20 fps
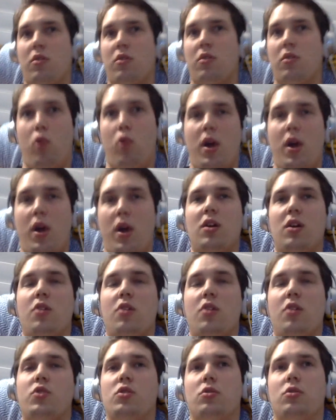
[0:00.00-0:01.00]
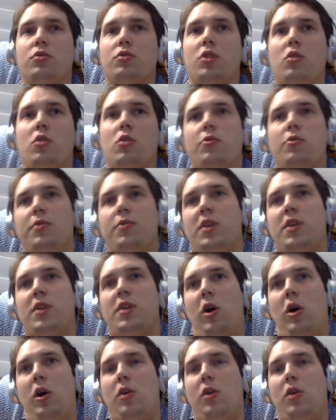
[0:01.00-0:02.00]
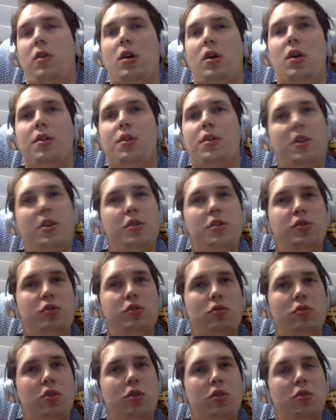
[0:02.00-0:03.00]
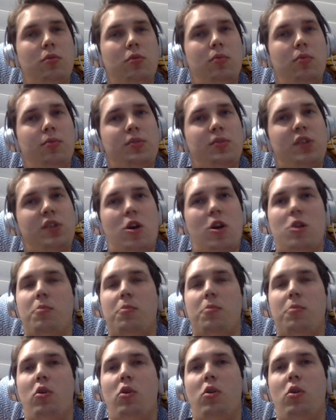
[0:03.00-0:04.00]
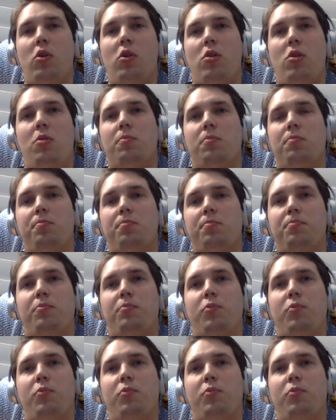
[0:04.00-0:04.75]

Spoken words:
Brinquedo, if you don't know who they are, they do terrible